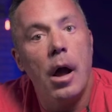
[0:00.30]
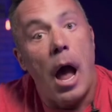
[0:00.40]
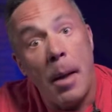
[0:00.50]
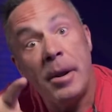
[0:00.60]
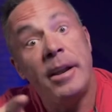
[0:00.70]

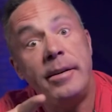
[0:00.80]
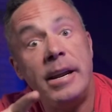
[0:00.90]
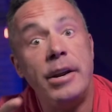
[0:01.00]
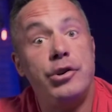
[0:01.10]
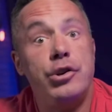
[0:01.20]
I'm going to
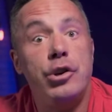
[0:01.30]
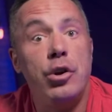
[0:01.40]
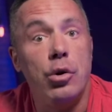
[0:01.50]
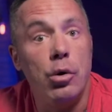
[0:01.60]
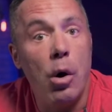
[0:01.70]
teach
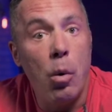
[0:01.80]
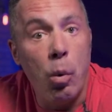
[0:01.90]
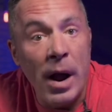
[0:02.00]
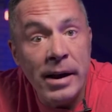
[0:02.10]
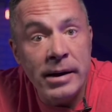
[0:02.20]
you
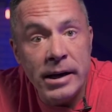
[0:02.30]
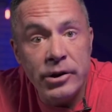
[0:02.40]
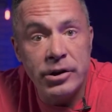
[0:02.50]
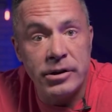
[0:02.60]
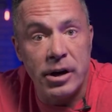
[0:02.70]
what
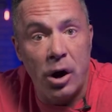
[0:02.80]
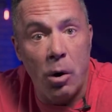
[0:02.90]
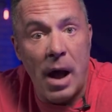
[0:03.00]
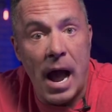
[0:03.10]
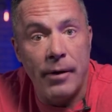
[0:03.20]
niches to
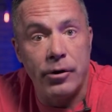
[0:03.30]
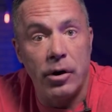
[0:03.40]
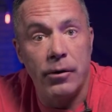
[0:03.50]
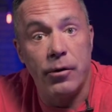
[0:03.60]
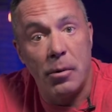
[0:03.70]
go
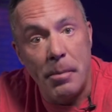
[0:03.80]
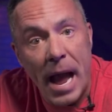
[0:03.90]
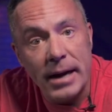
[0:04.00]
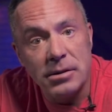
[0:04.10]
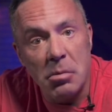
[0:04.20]
after for
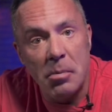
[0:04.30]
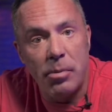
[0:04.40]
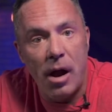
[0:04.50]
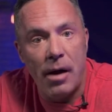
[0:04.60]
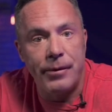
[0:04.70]
maximum
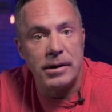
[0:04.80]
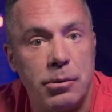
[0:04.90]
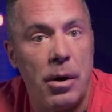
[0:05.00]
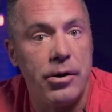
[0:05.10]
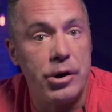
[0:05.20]
profits,
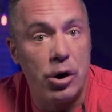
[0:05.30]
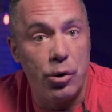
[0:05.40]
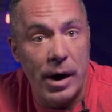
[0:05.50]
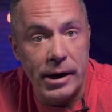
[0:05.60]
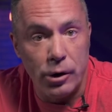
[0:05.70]
whether you're
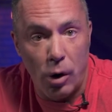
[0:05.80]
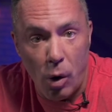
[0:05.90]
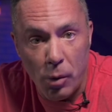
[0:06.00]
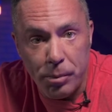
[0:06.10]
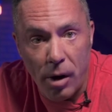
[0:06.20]
creating your
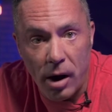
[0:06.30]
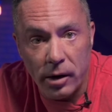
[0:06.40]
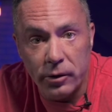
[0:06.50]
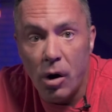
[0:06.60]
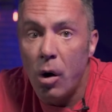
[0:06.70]
own
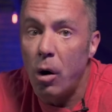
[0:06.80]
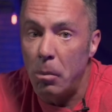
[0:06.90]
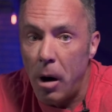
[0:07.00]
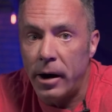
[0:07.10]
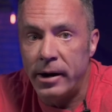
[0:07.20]
product or
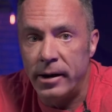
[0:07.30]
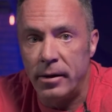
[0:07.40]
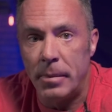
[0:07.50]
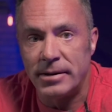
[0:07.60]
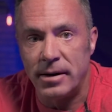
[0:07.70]
marketing
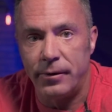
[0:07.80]
them as an